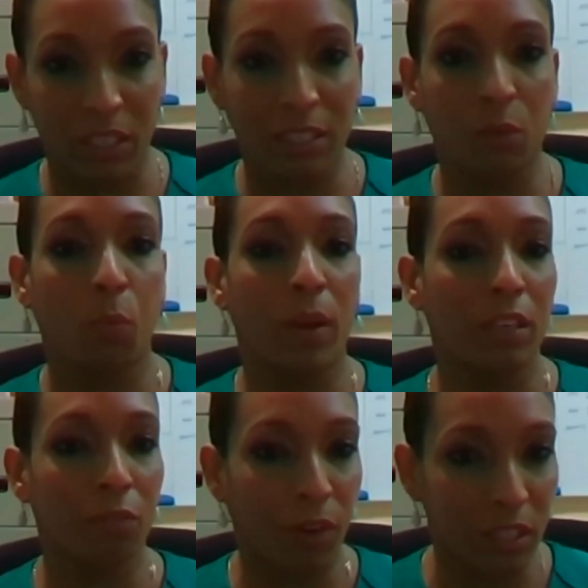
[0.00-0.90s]
as in when
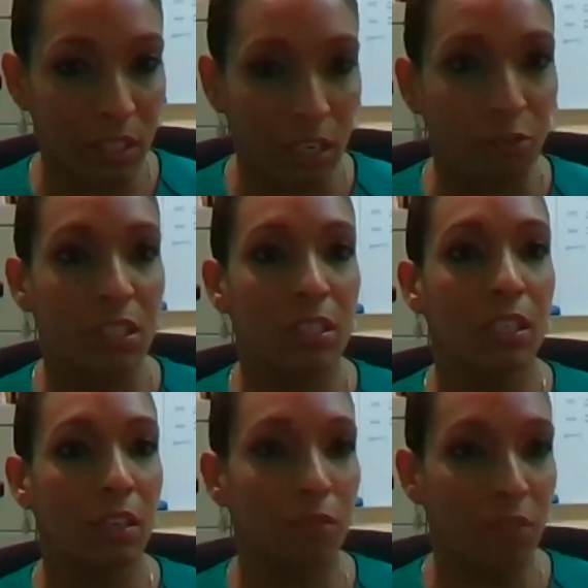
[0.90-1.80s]
the funds are
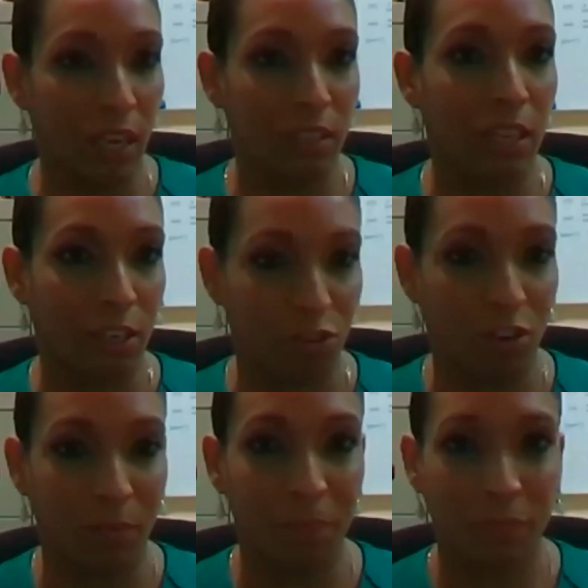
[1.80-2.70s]
received, etc.